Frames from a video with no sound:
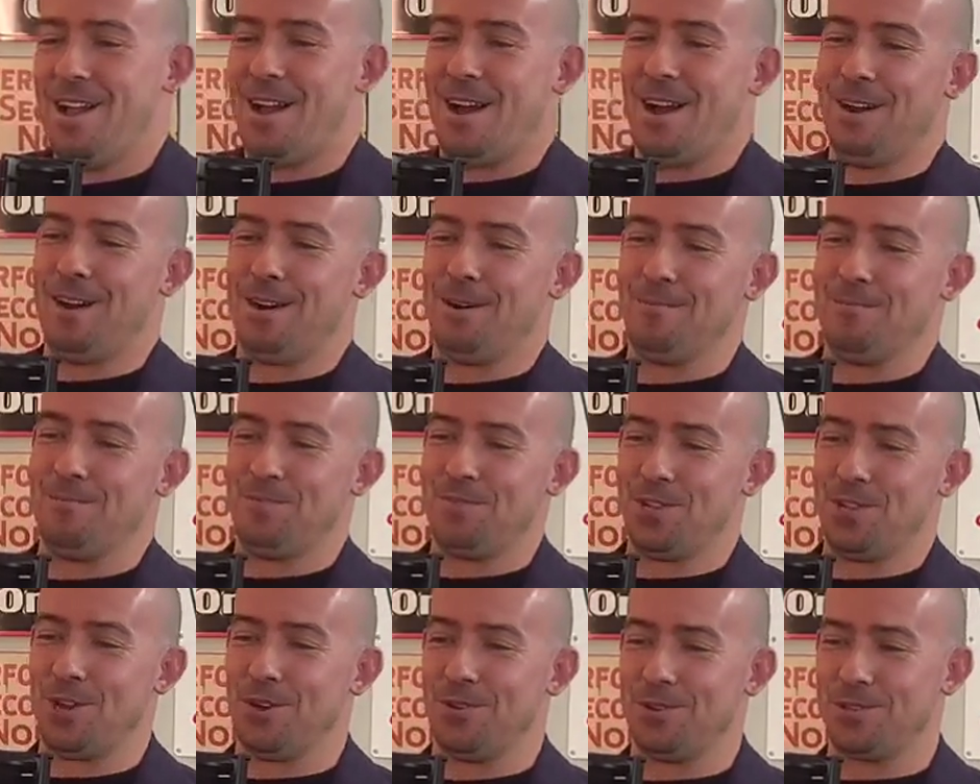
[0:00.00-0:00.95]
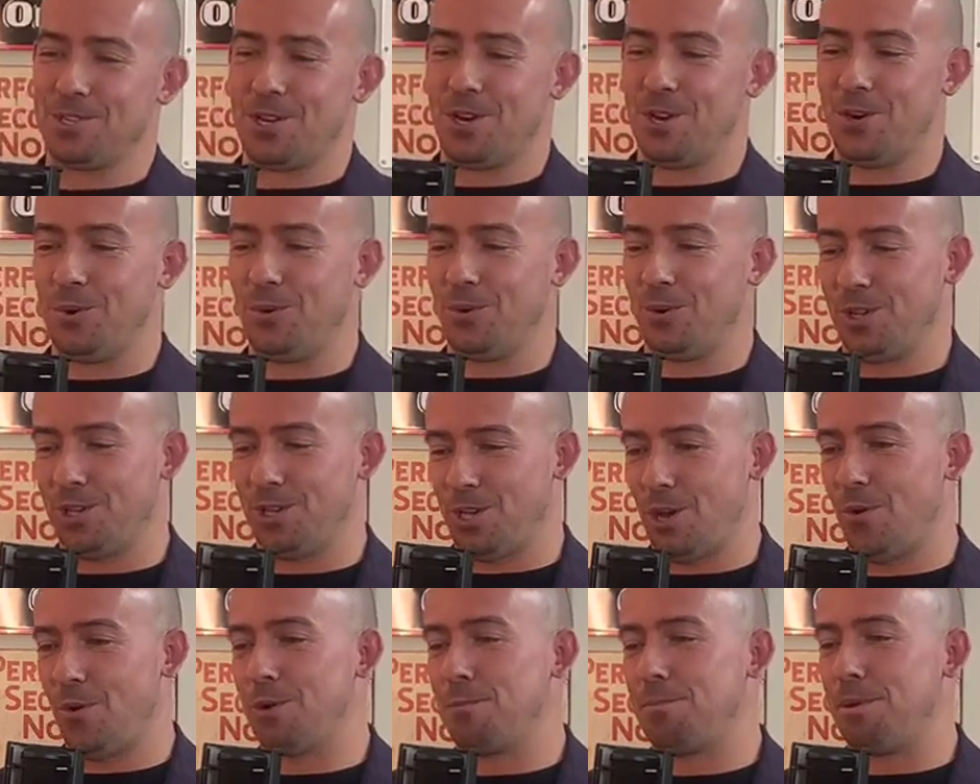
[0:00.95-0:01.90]
You know, so
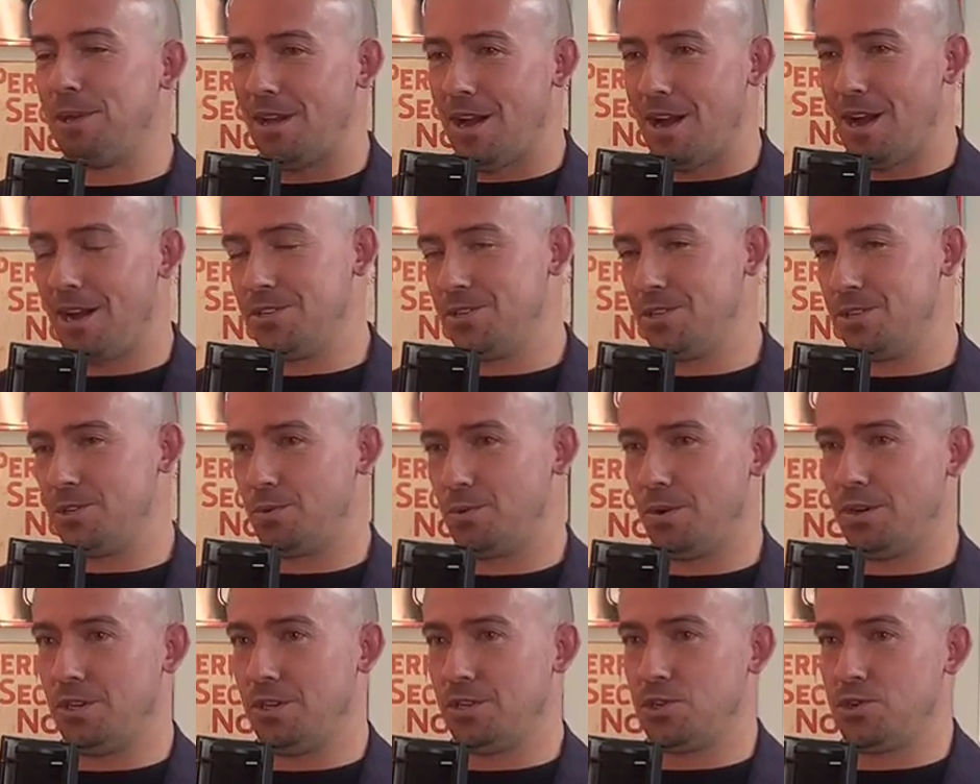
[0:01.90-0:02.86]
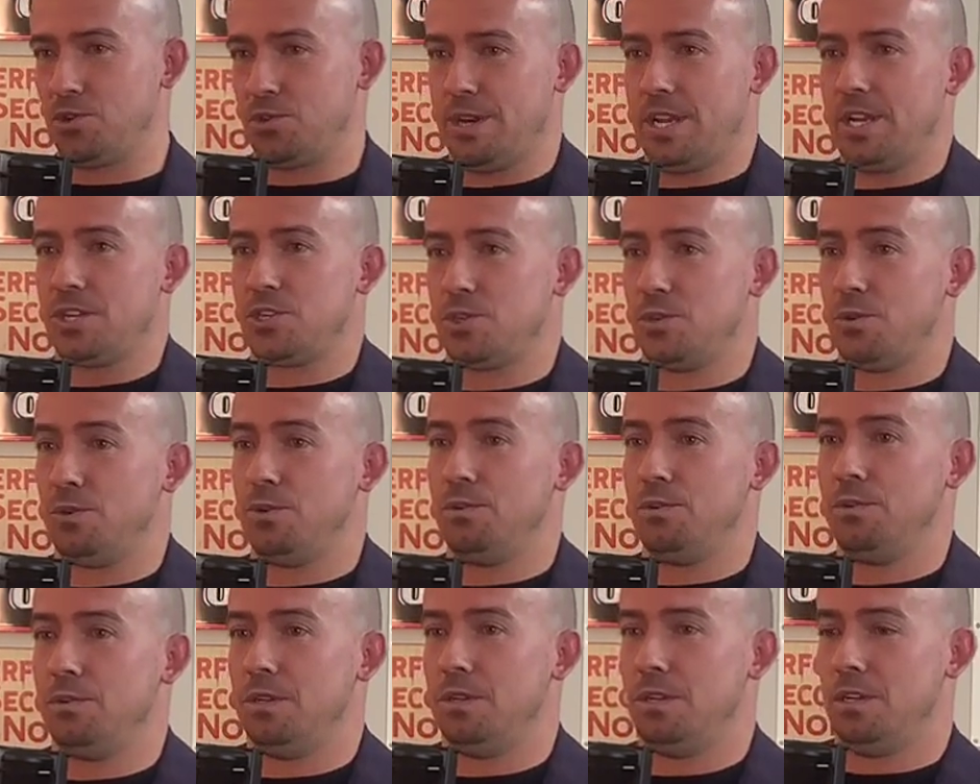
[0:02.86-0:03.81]
going beyond just what a
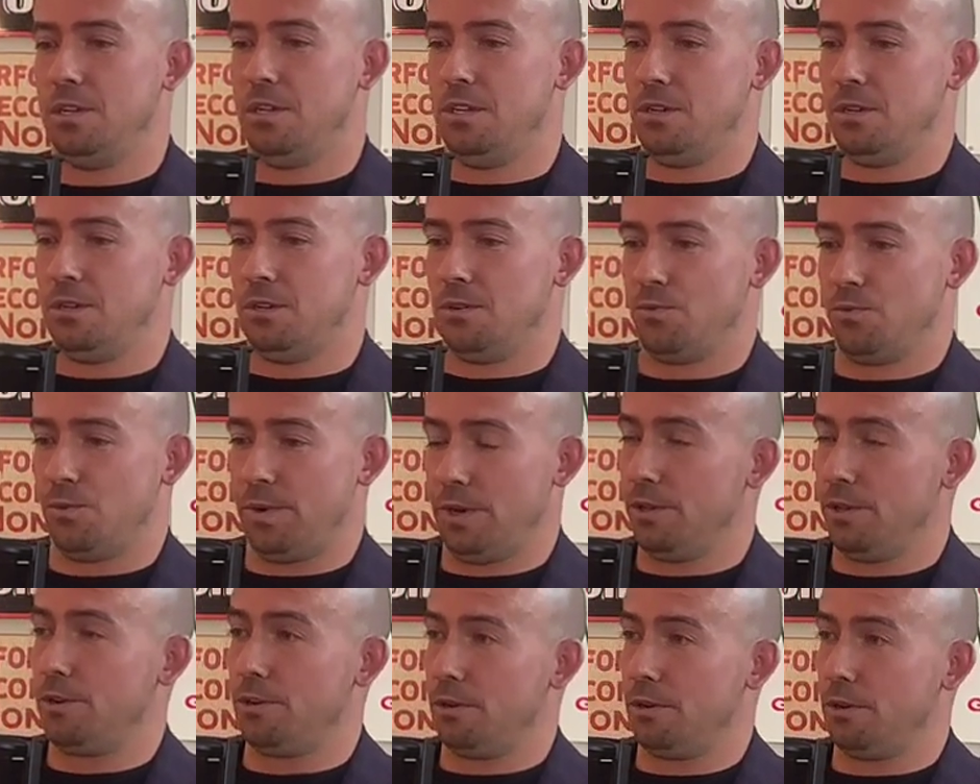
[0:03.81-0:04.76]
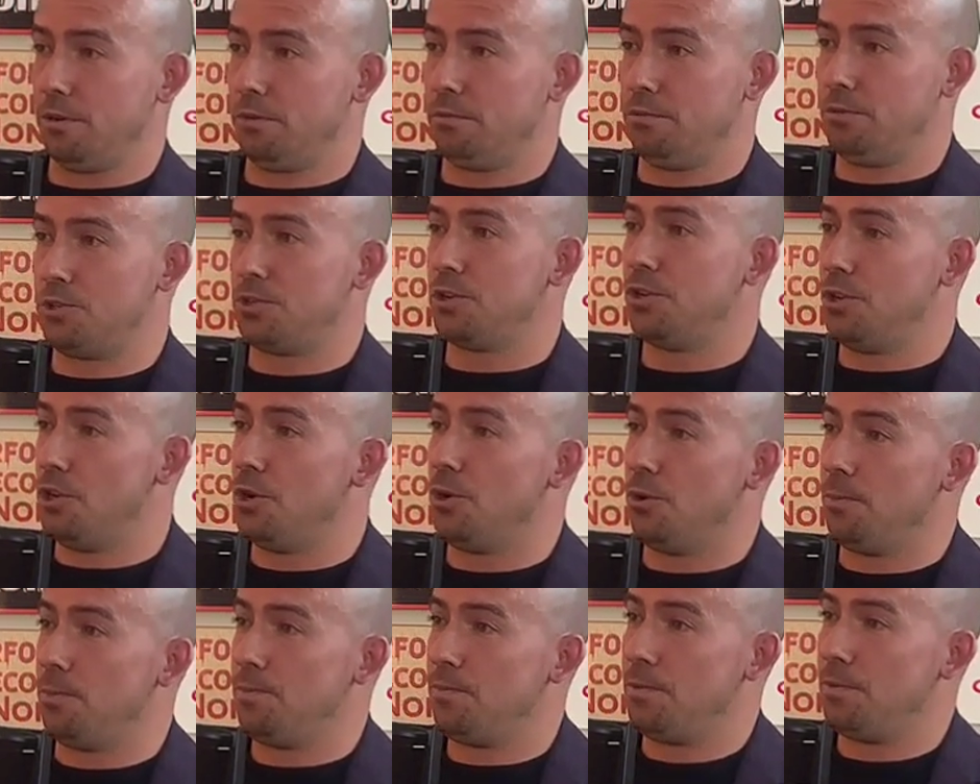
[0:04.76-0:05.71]
traditional realtor should do,
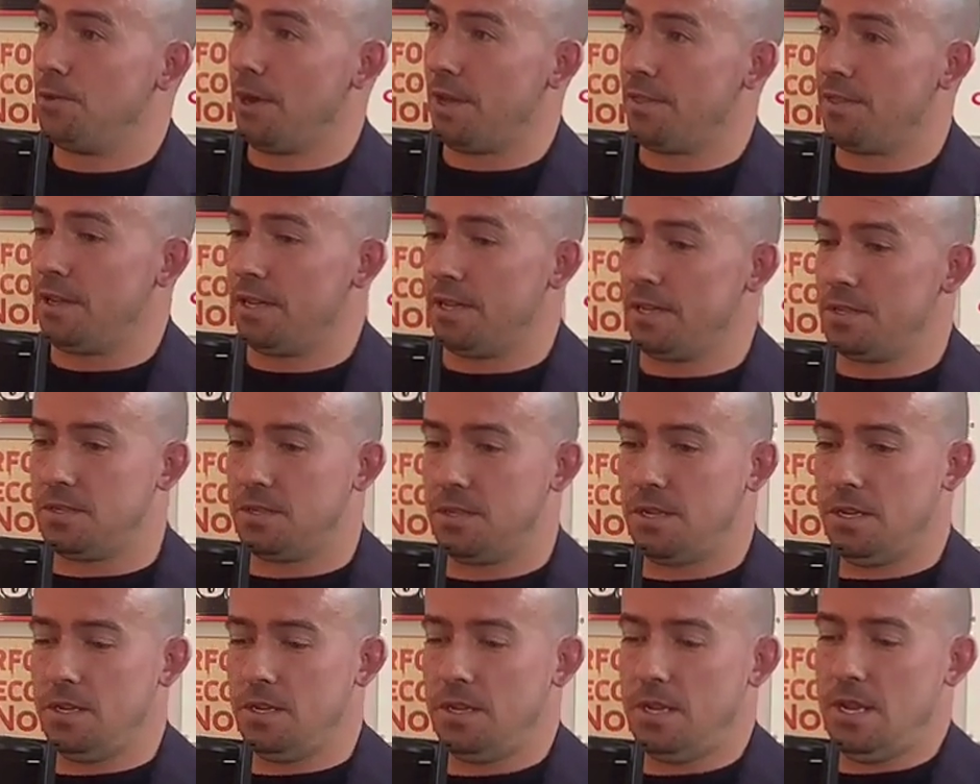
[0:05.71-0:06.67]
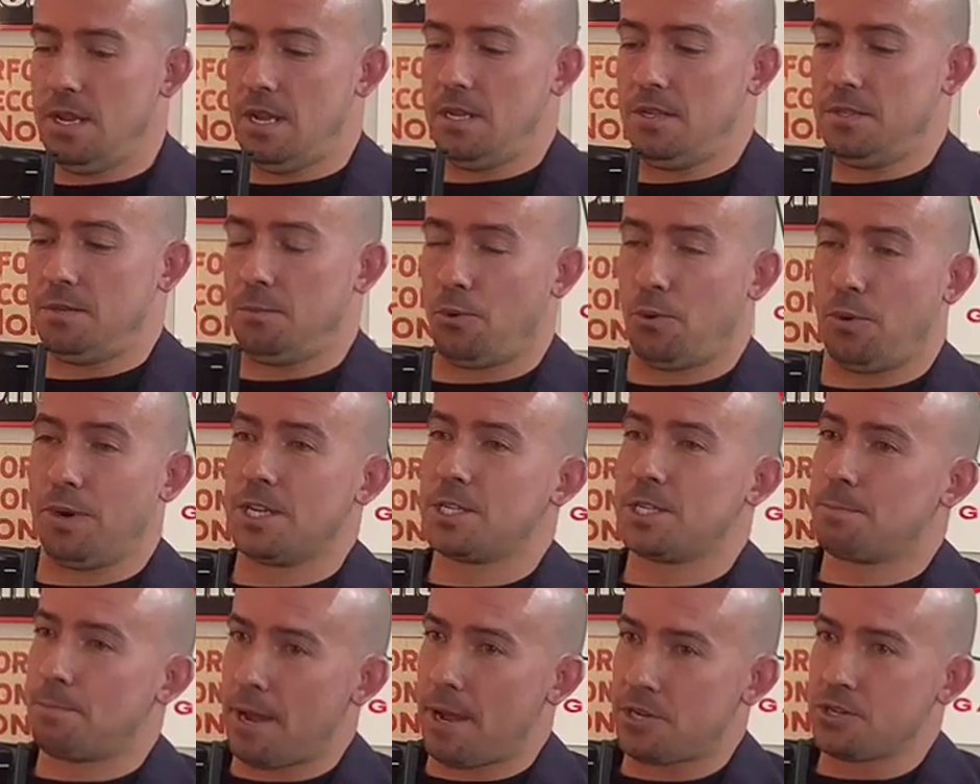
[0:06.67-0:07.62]
you know, I think is important,
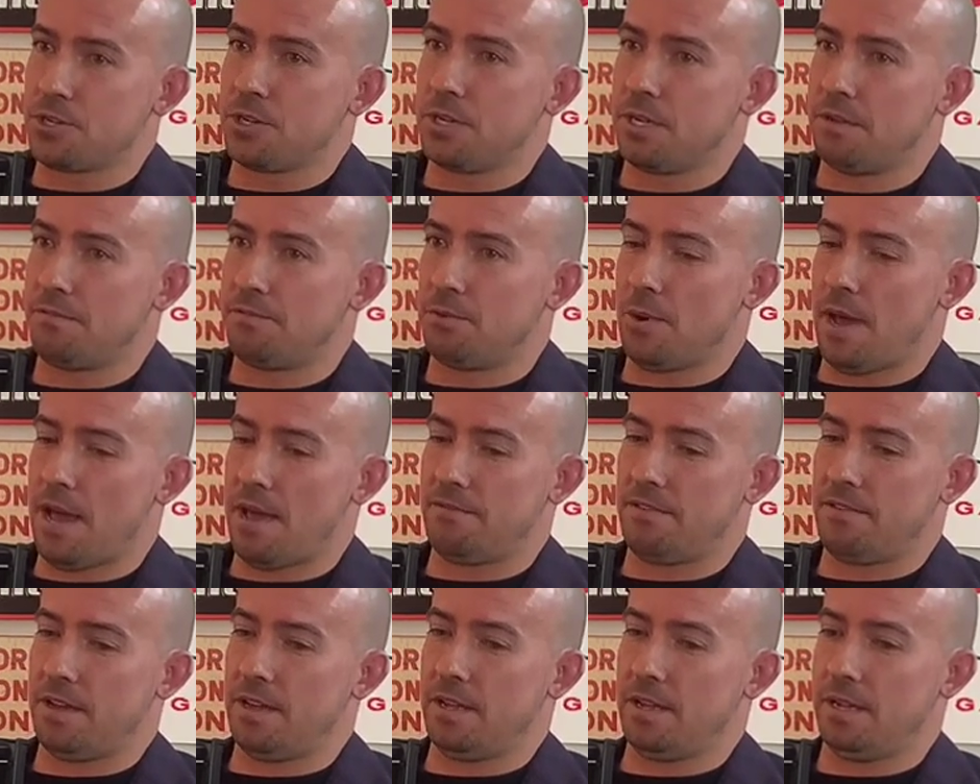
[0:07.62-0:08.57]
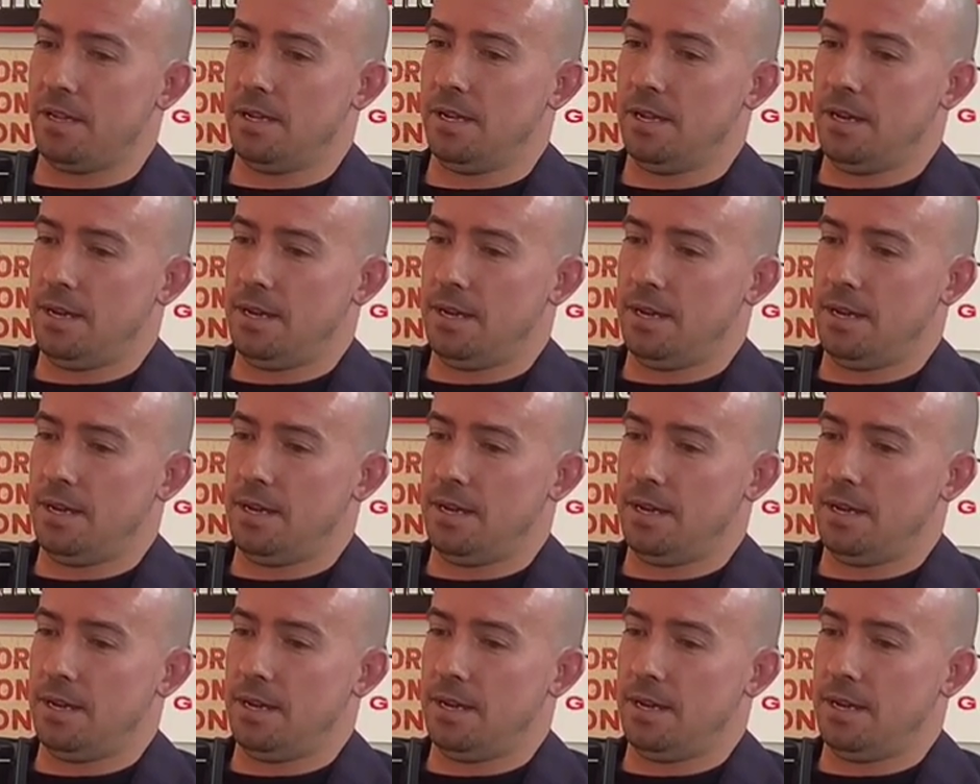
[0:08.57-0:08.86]
especially if you have either